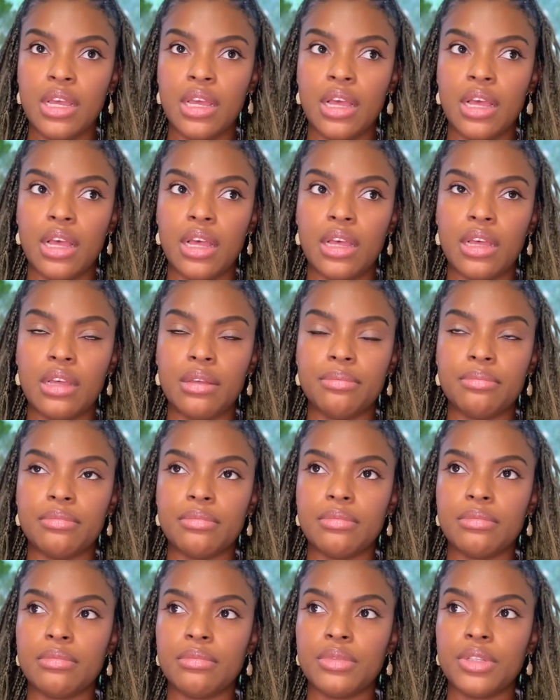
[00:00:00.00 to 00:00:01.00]

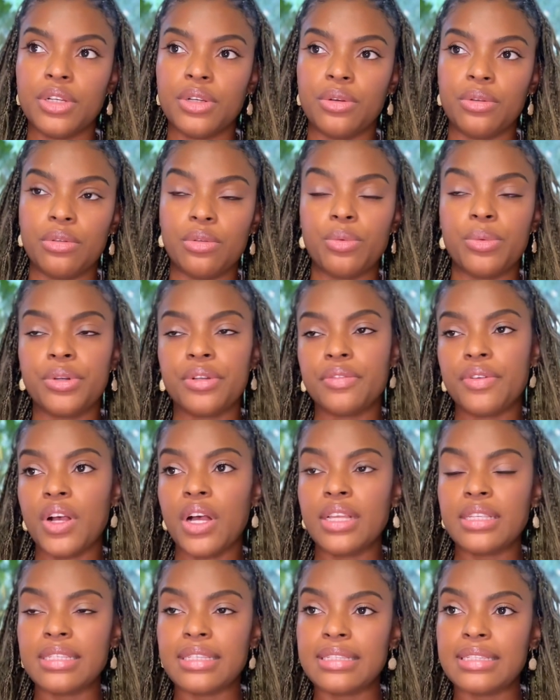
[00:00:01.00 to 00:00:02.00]
um, you know, the word of
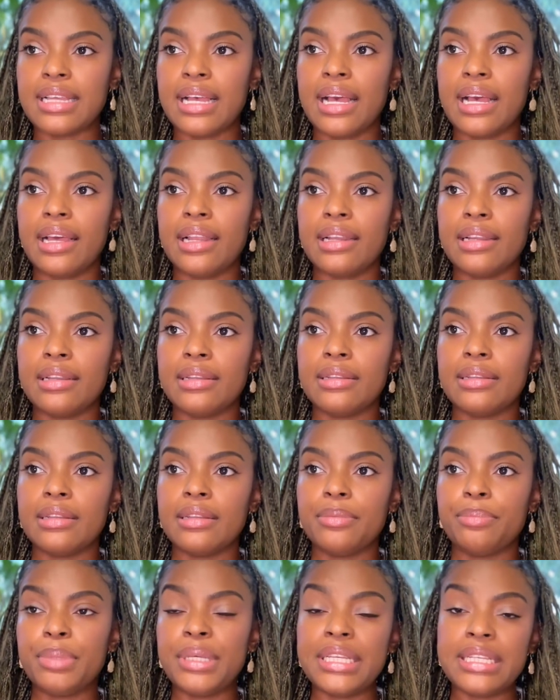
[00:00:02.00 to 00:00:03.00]
God says that
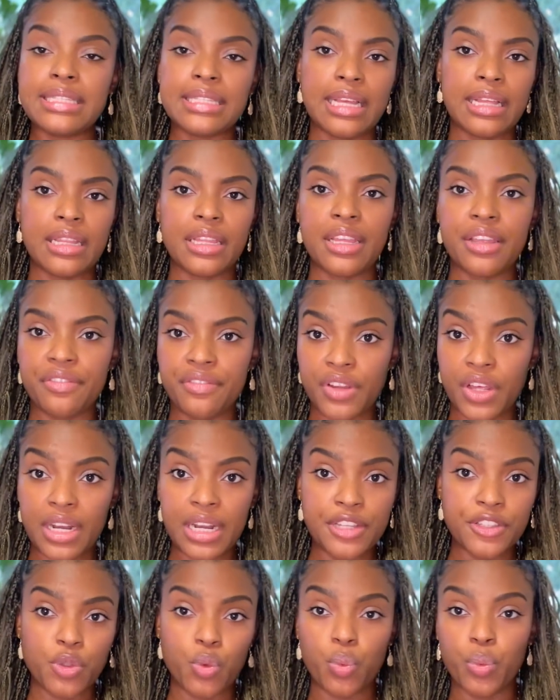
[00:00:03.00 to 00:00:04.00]
peace I leave, not
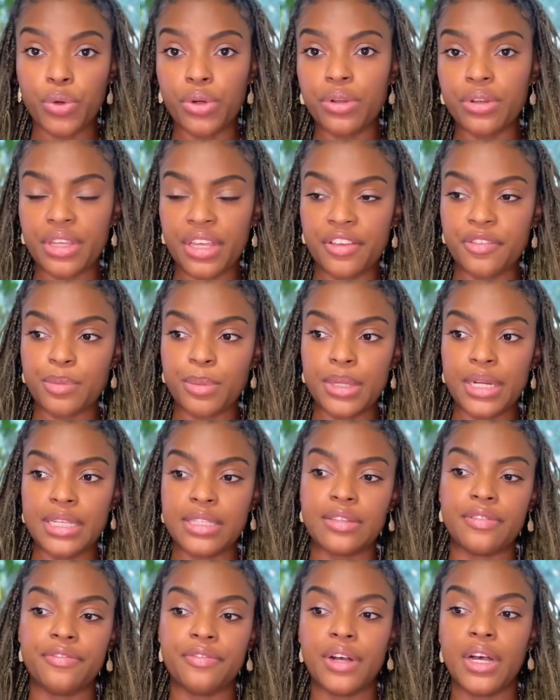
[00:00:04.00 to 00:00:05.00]
as the world gives, but as
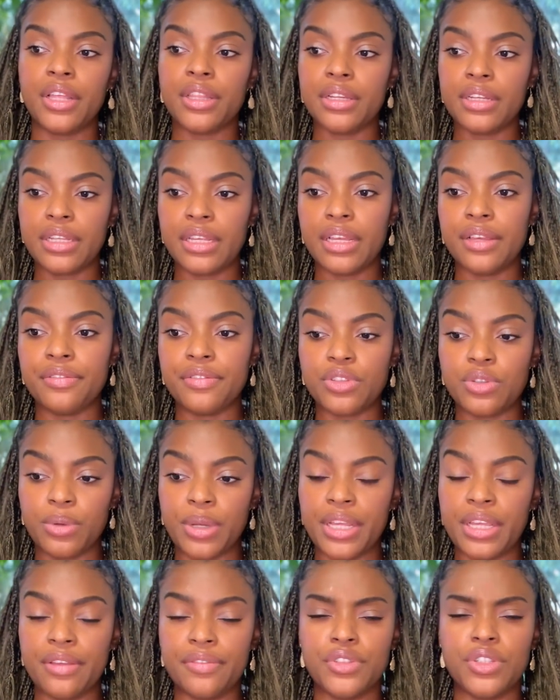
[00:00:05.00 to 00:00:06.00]
the Father gives, so I
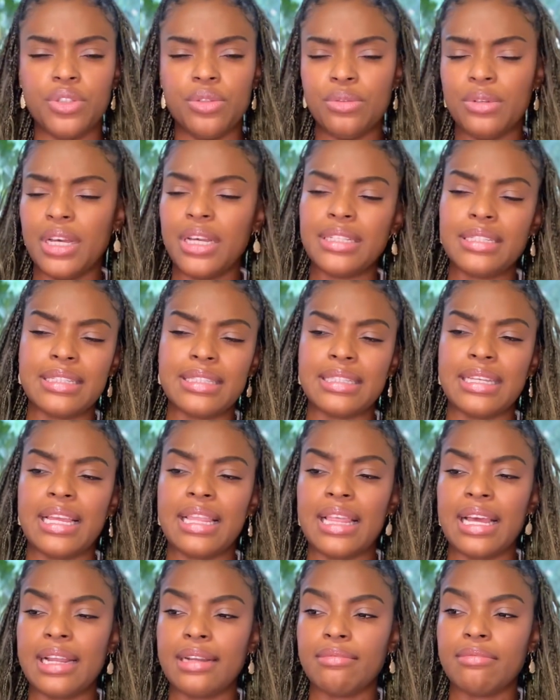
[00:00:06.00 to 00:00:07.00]
give to you. Not to say
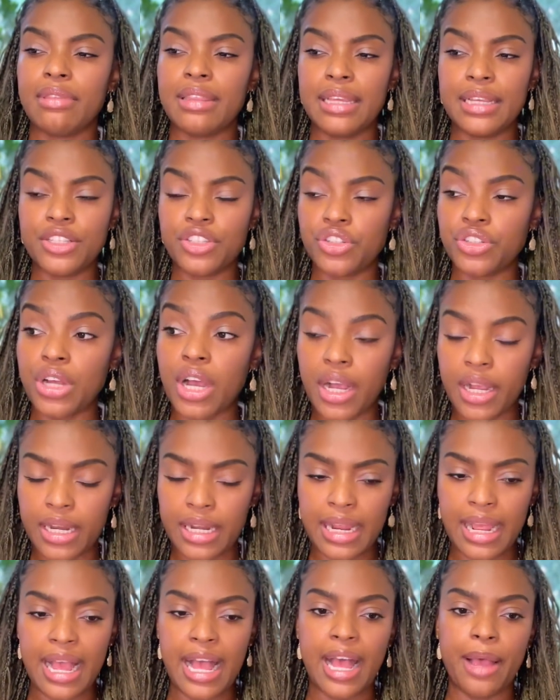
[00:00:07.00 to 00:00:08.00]
that things are not going
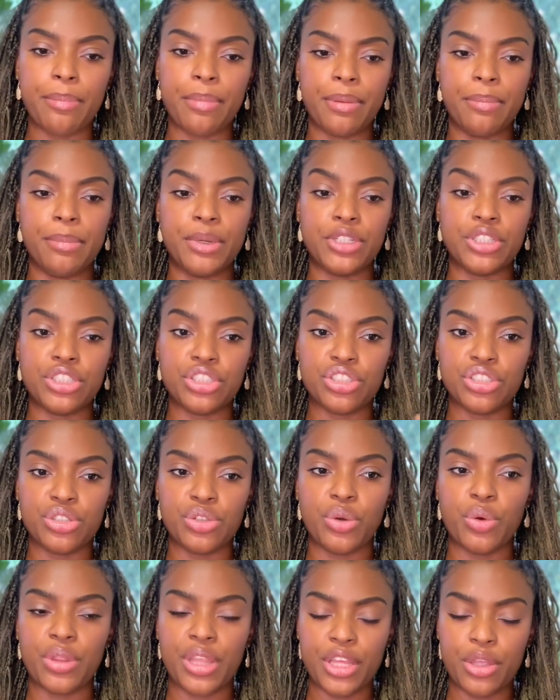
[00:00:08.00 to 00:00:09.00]
to happen, but just to
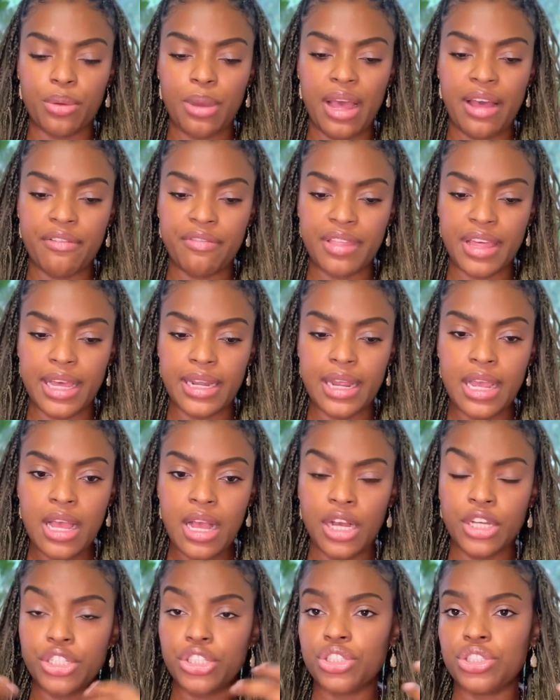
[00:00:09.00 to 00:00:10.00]
know that you have that
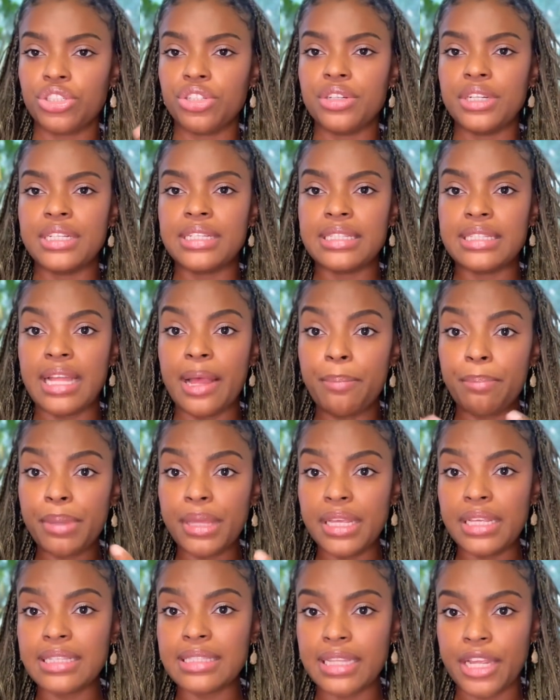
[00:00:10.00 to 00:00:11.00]
assurance, that
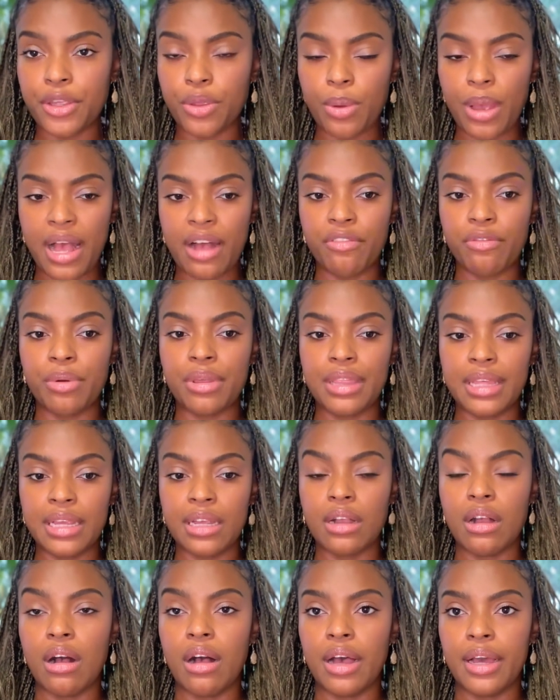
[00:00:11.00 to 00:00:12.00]
peace that you have
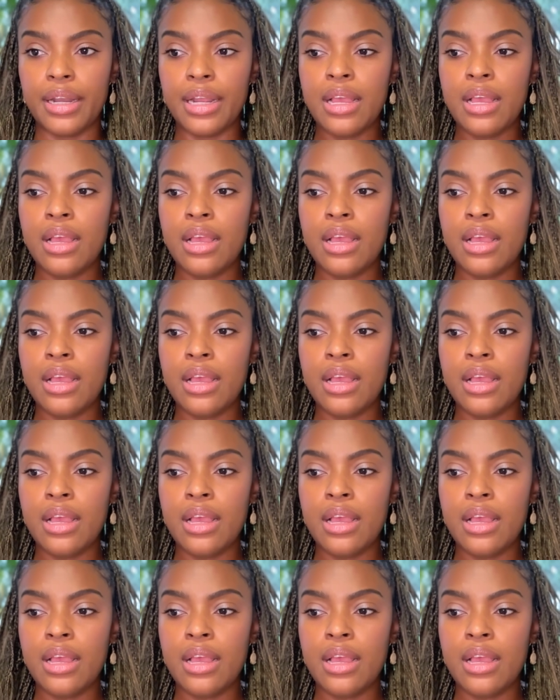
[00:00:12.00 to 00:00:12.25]
within God,